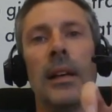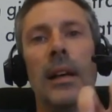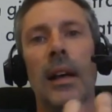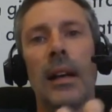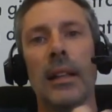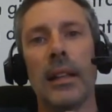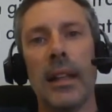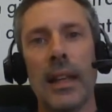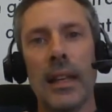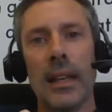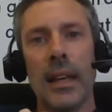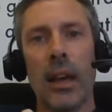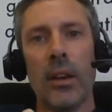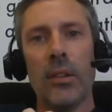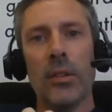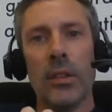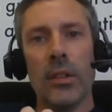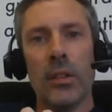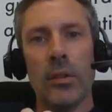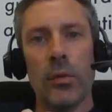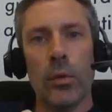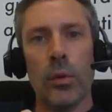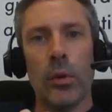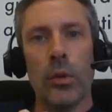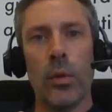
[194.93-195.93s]
And then it goes
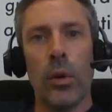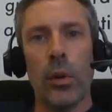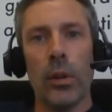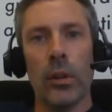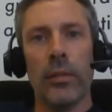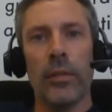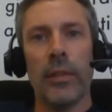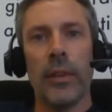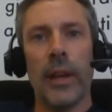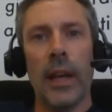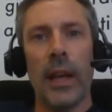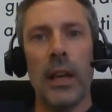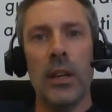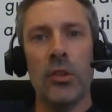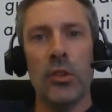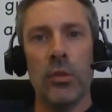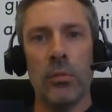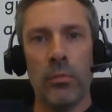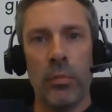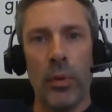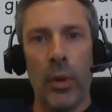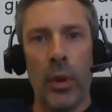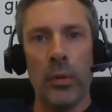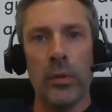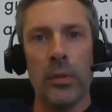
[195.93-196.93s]
into a qualification
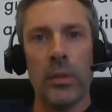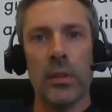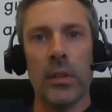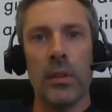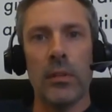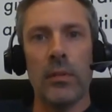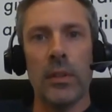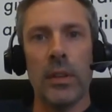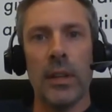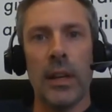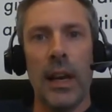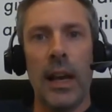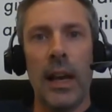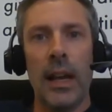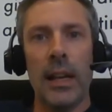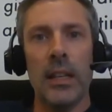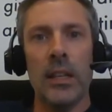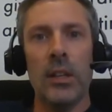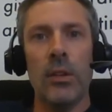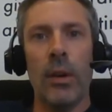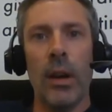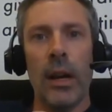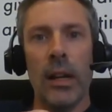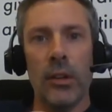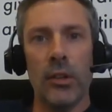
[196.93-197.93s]
process of, can
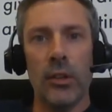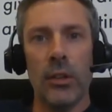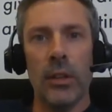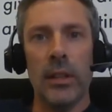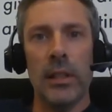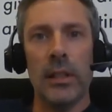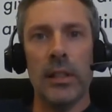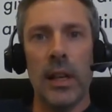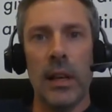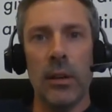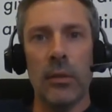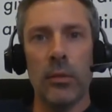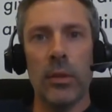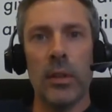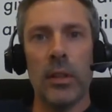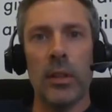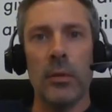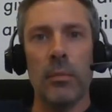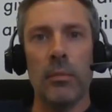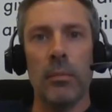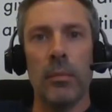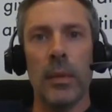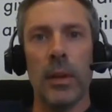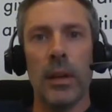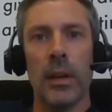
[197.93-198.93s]
you actually sell to
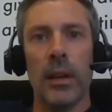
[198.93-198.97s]
them?